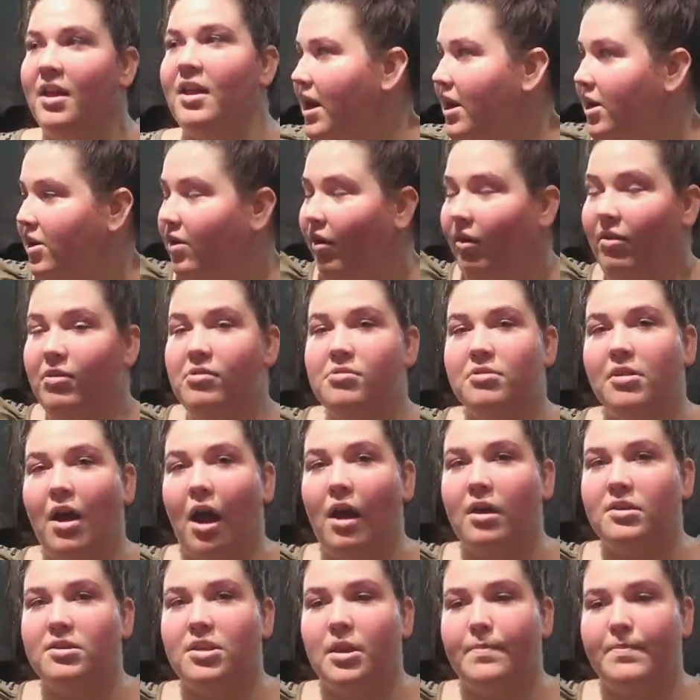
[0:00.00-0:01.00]
And guru
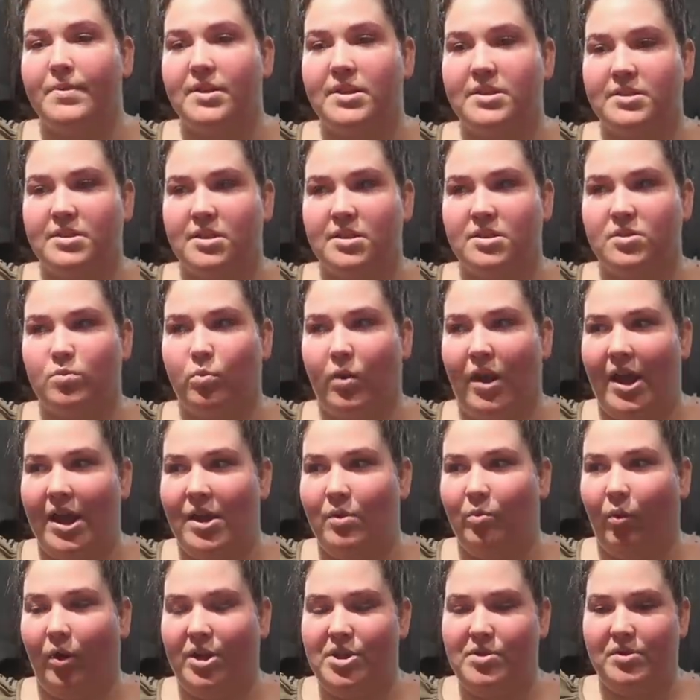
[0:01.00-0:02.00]
gossip is this way
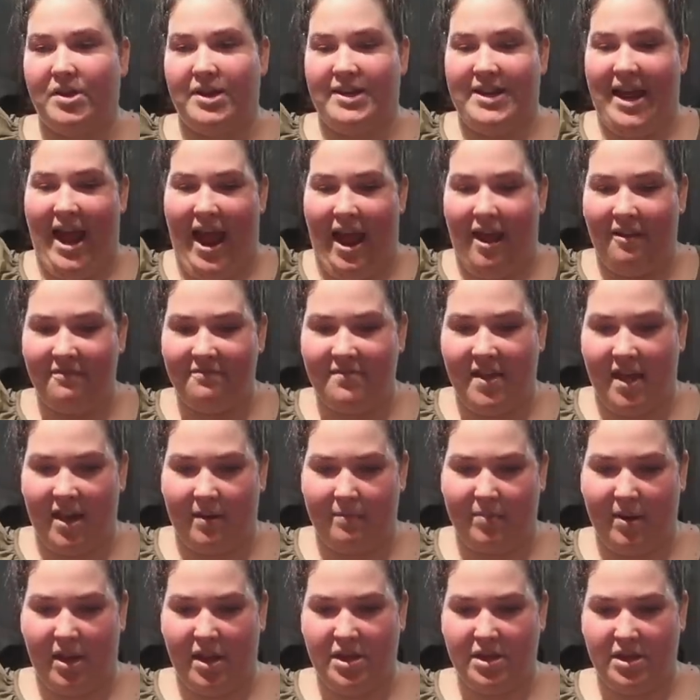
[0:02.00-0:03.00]
where you can have that
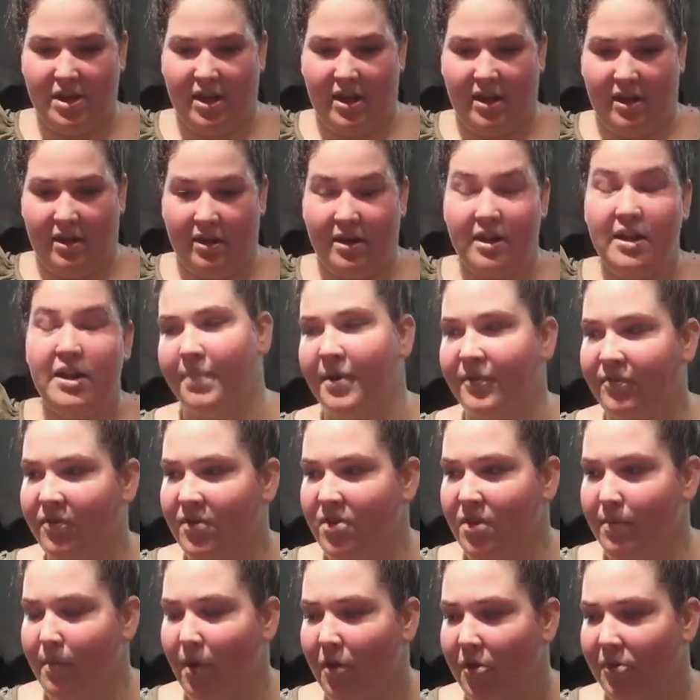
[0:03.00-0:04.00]
opinion, but for
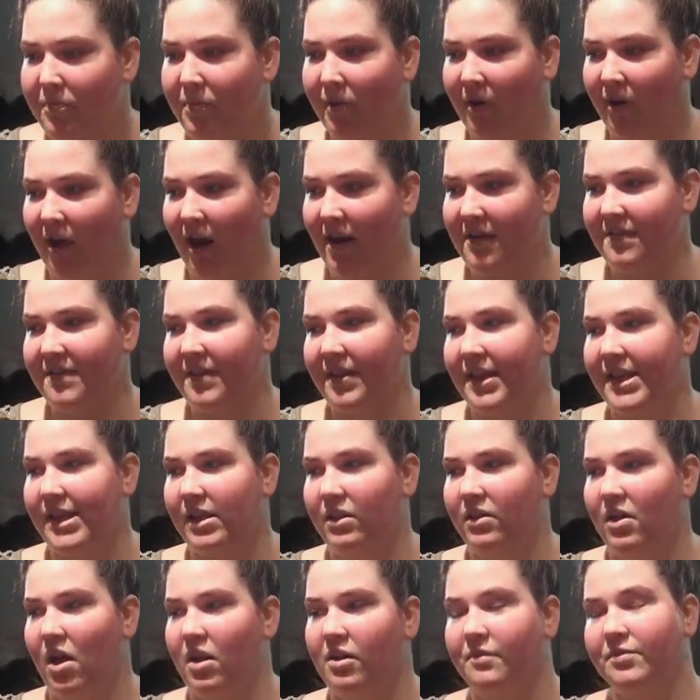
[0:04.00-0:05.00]
the most part, I feel like
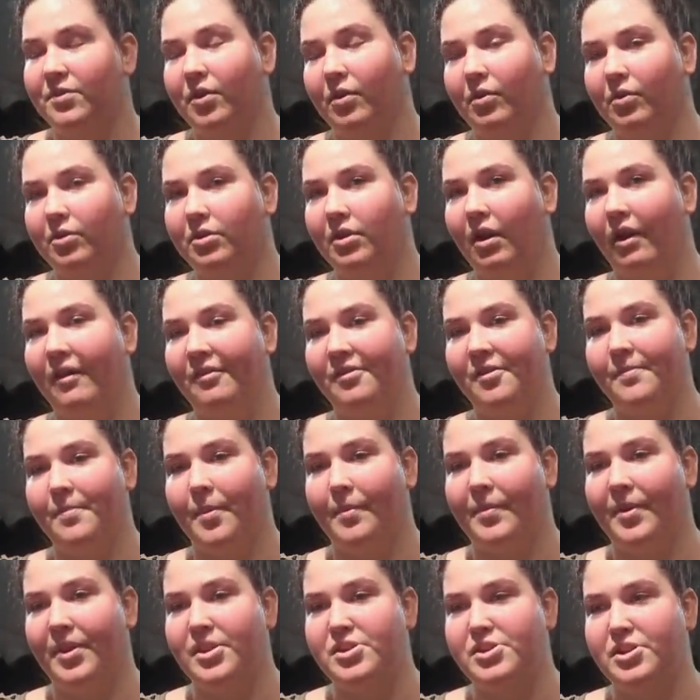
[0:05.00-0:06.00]
a lot of guru gossip
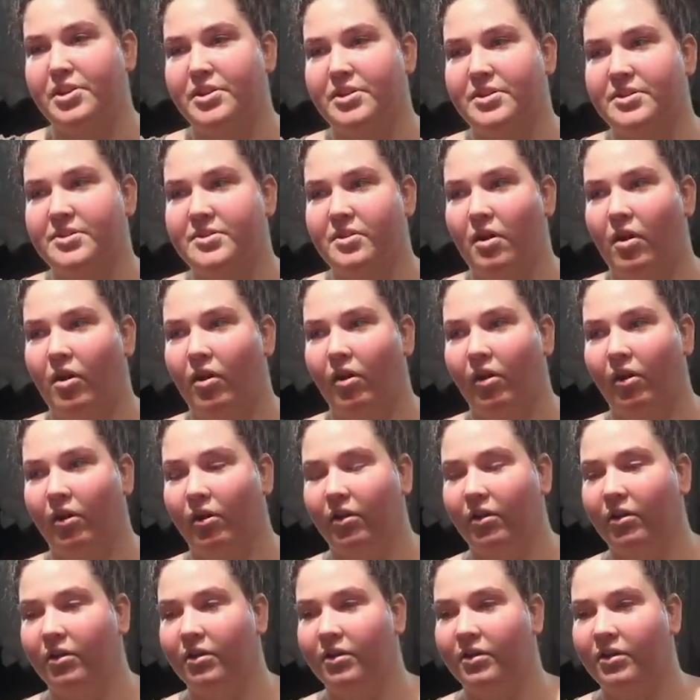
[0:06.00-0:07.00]
opinions
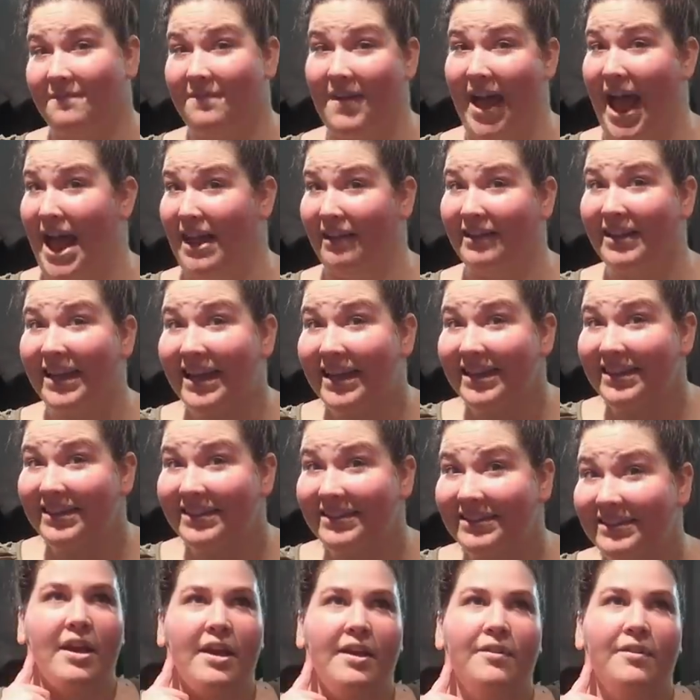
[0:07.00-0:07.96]
are valid.